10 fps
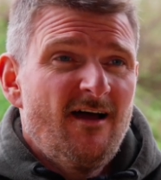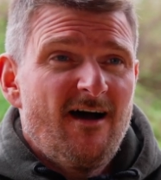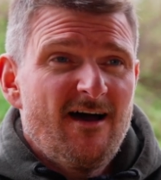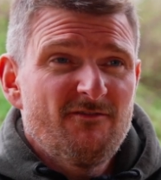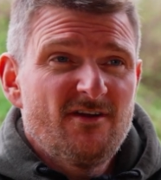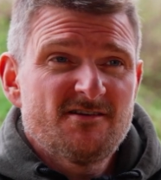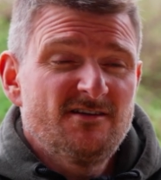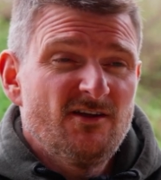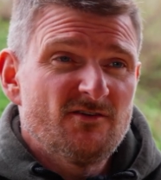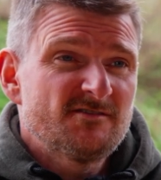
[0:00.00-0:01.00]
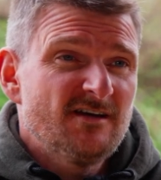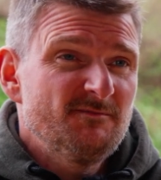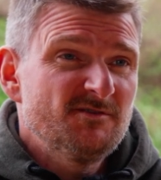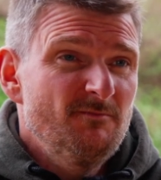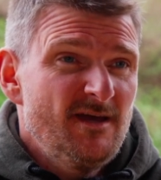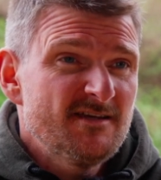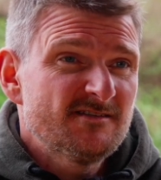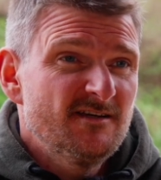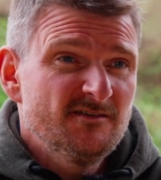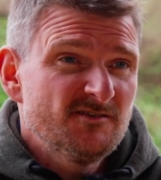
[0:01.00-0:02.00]
I haven't necessarily got time to miss
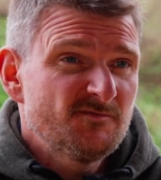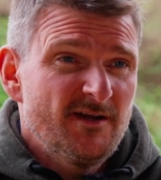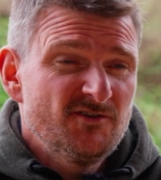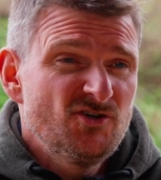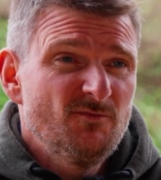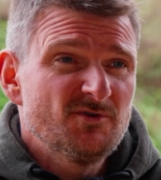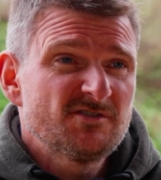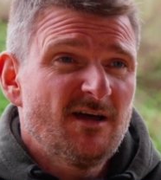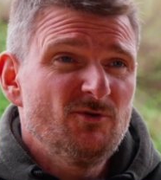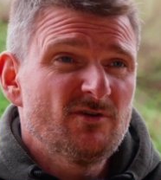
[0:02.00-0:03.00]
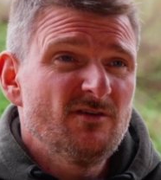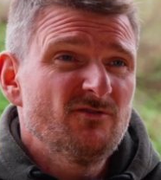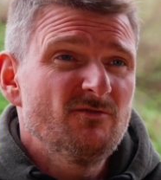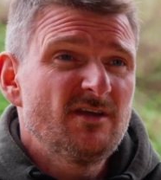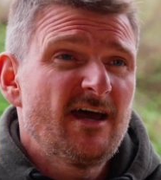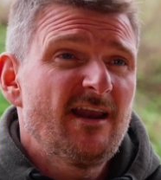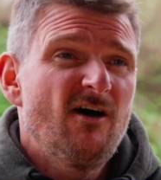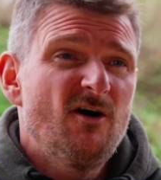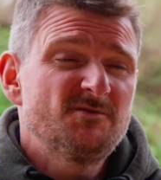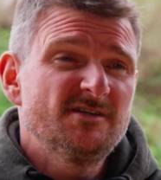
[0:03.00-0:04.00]
and spend too much time looking through
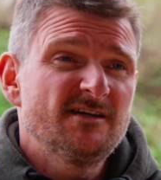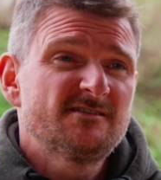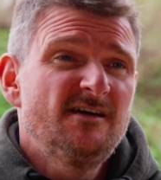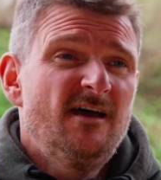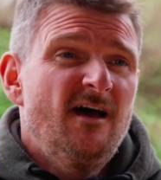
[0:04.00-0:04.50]
daylight optics.